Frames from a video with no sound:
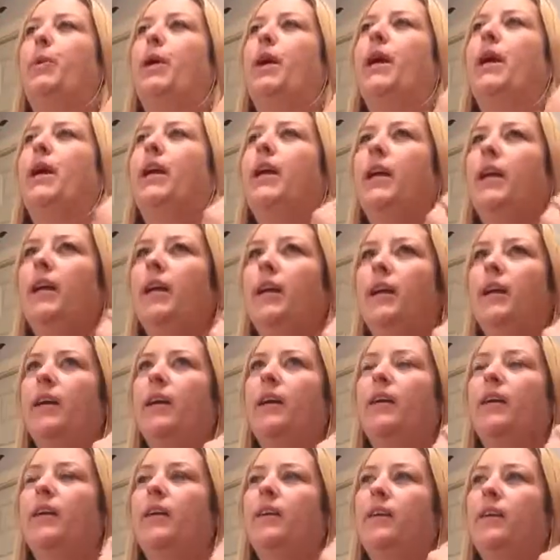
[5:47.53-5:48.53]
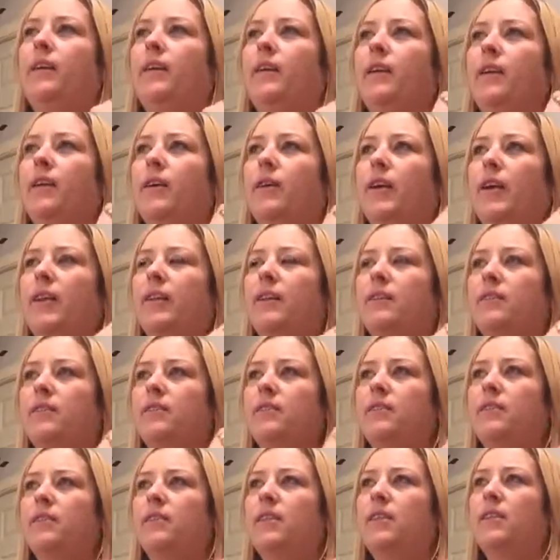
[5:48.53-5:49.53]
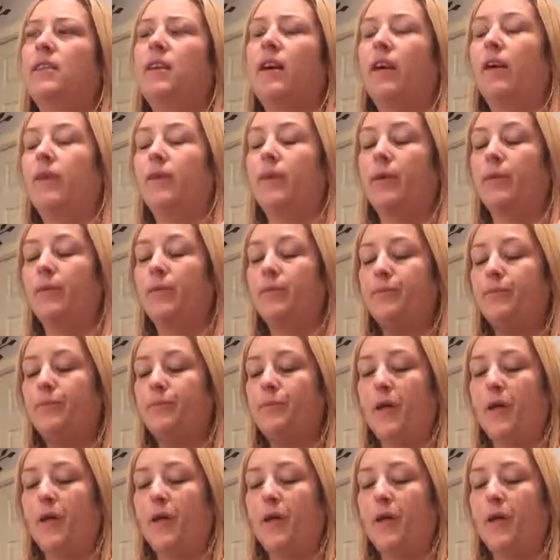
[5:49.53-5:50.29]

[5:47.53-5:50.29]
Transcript: But, I don't know.